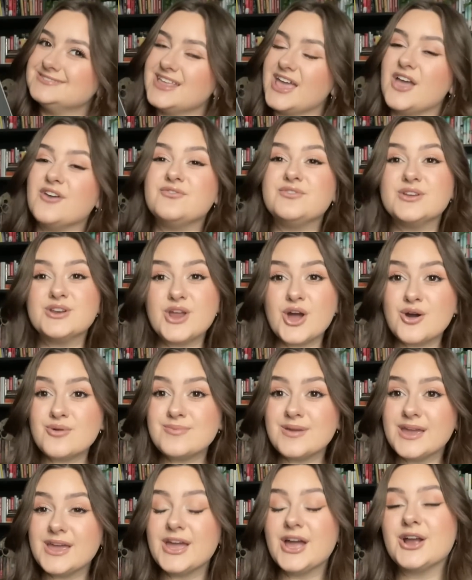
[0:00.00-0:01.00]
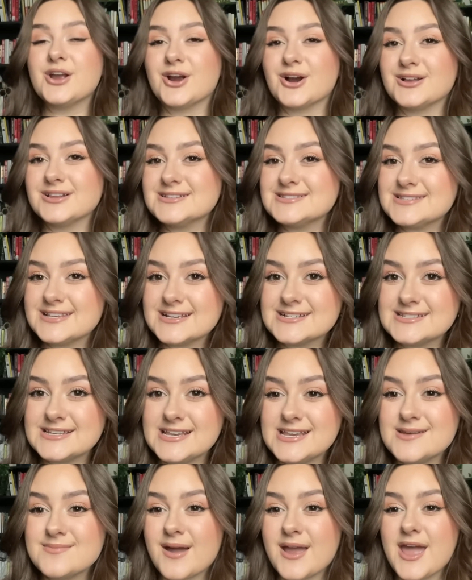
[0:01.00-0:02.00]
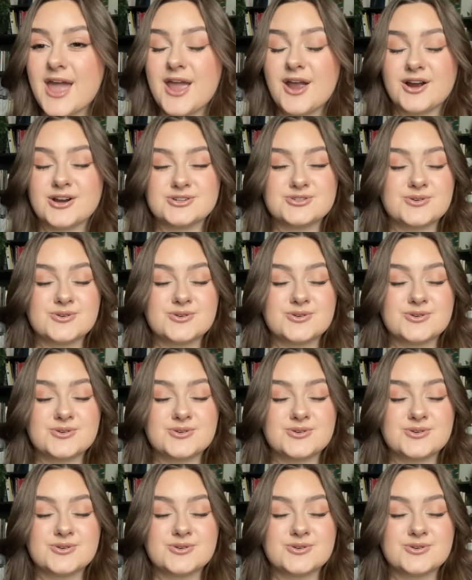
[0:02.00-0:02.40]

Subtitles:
If you know me, Girl in 6E by A.R.